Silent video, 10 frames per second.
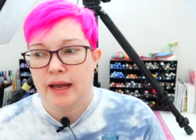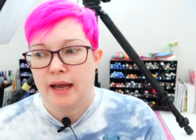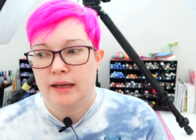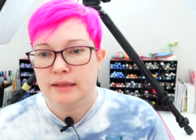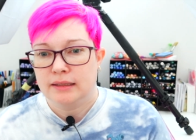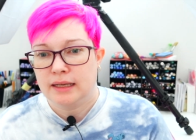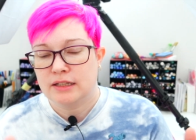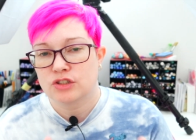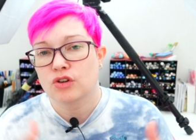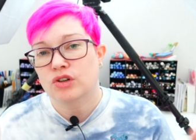and
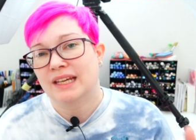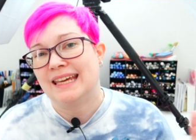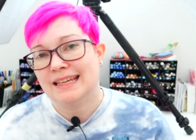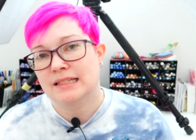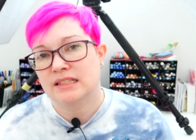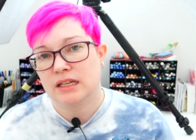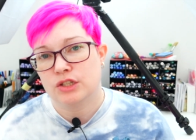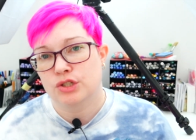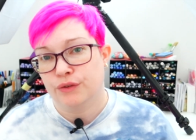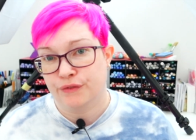it's not easy
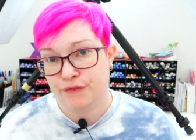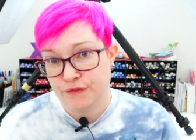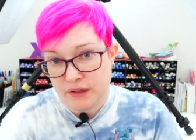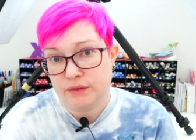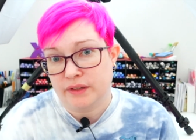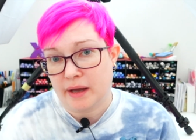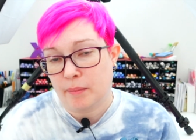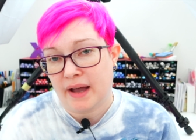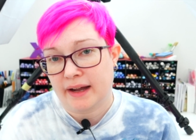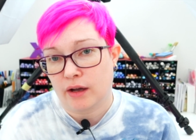to fill that
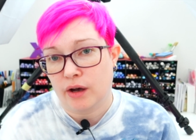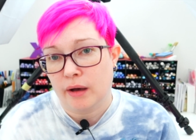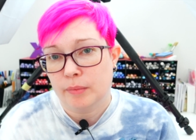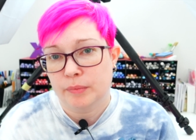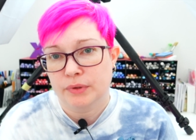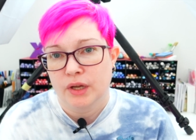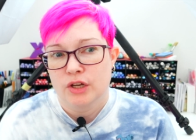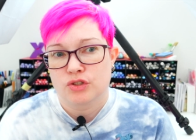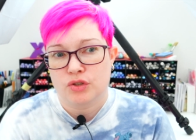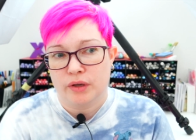back up.
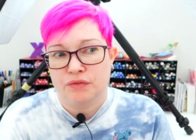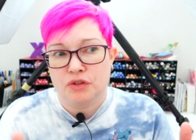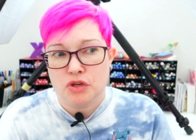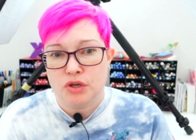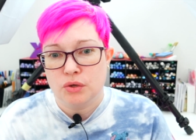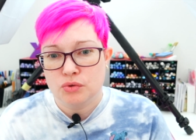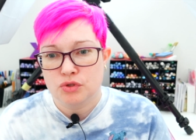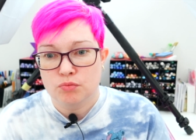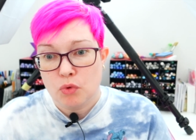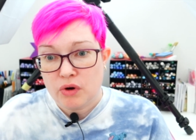So if you
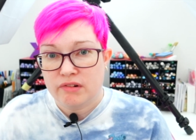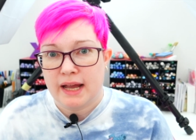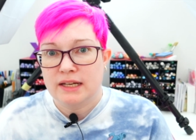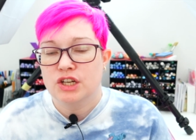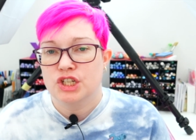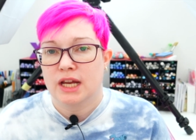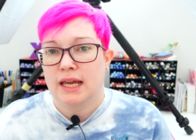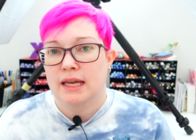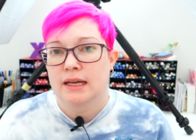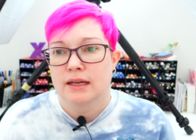use more
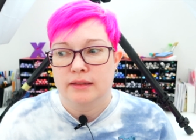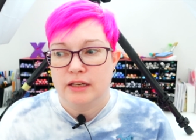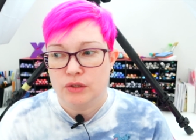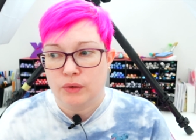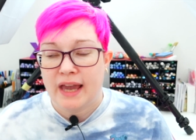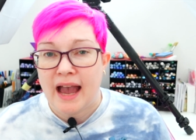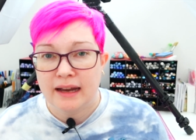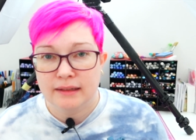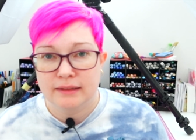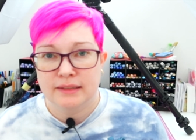energy than you
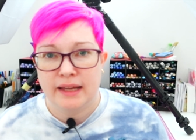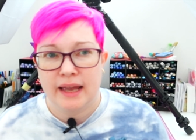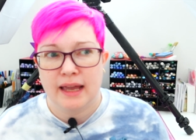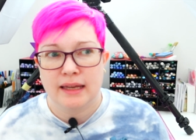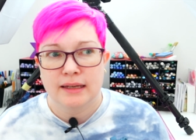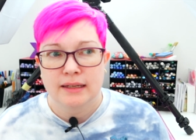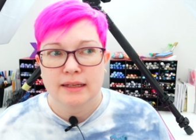can in a day,